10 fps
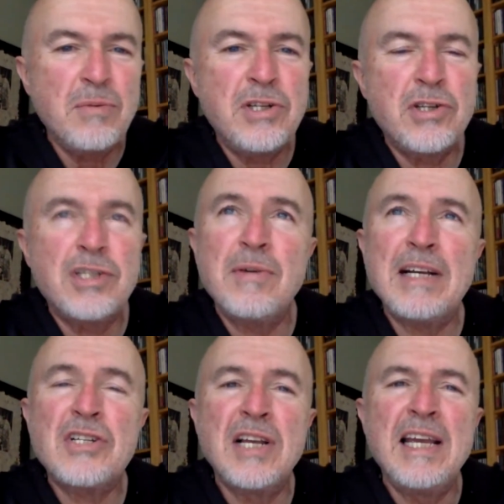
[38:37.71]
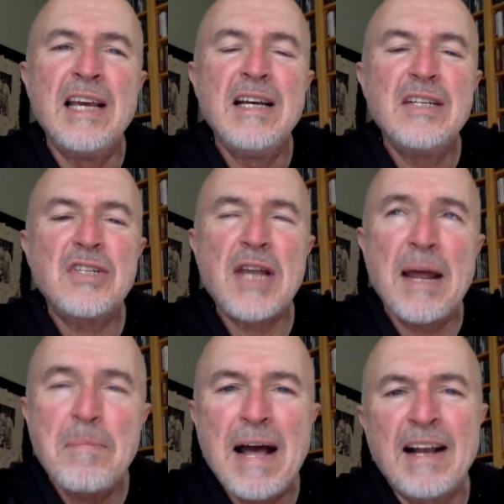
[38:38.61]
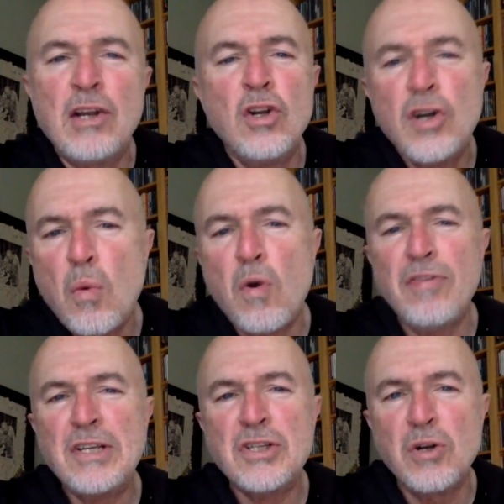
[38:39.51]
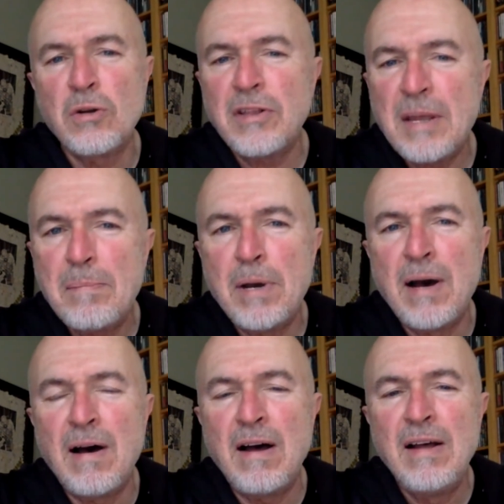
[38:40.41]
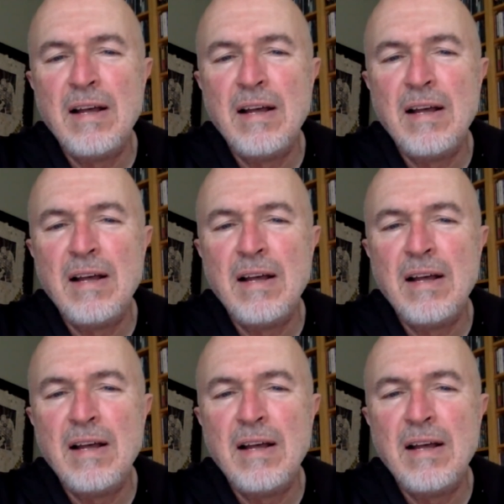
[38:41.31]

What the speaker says: which is to actually stand back and look at what they sold at their bar